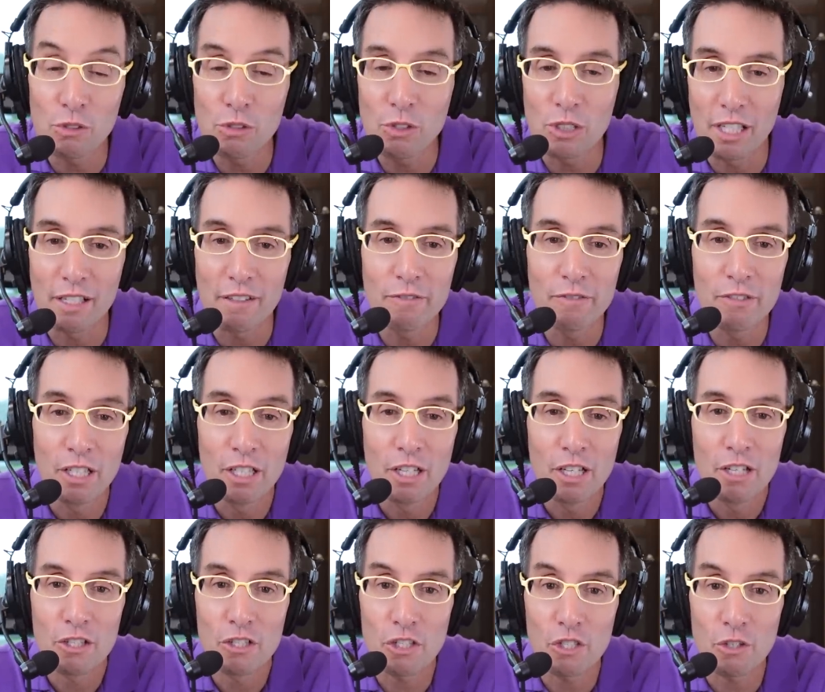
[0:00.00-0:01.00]
You lived
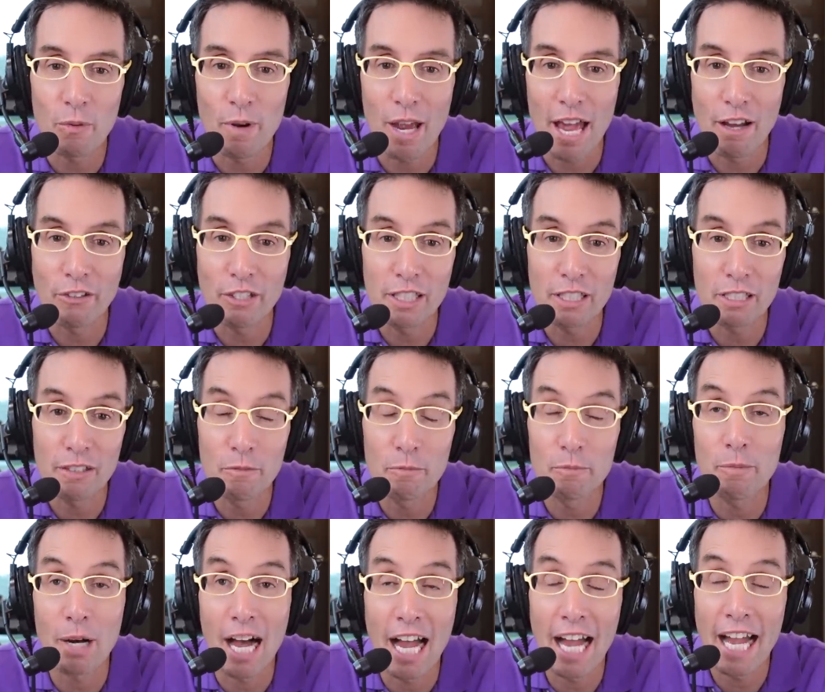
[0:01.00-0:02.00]
surrounded
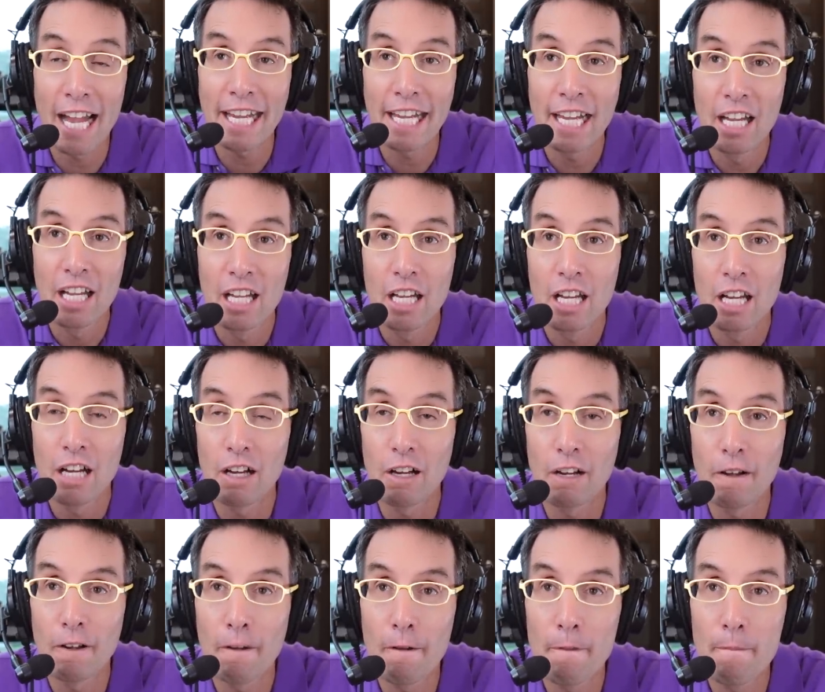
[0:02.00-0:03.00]
by,
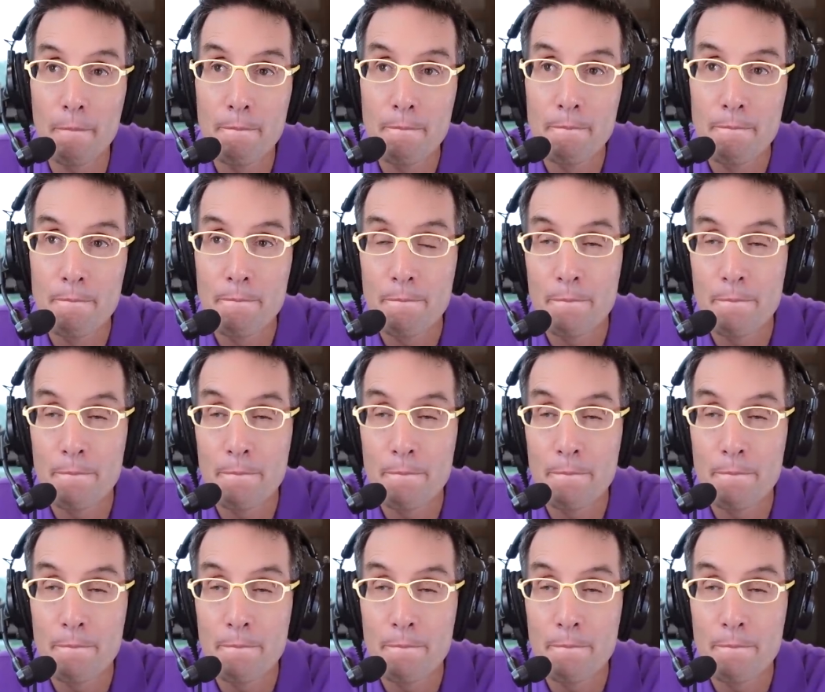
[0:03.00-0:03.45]
um,